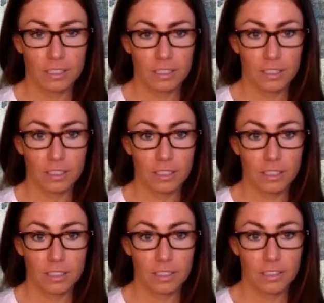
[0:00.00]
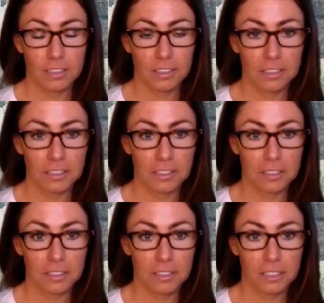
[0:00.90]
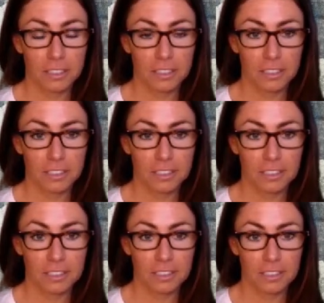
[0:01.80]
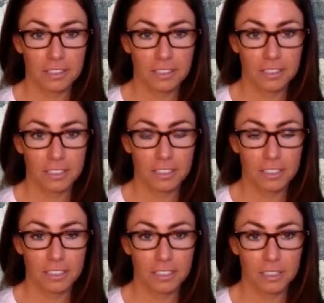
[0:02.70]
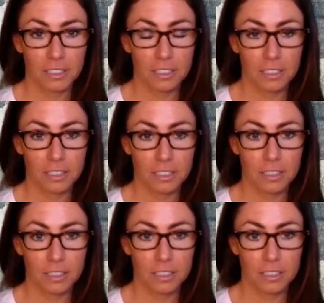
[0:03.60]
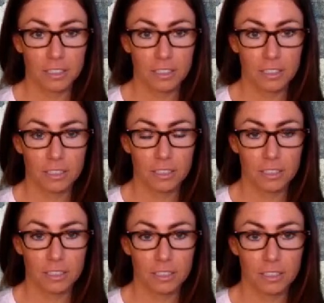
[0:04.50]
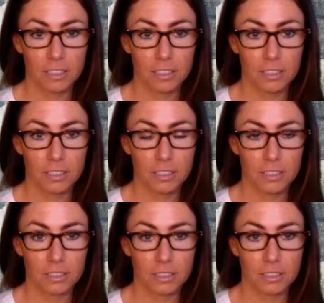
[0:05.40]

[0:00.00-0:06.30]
(silent)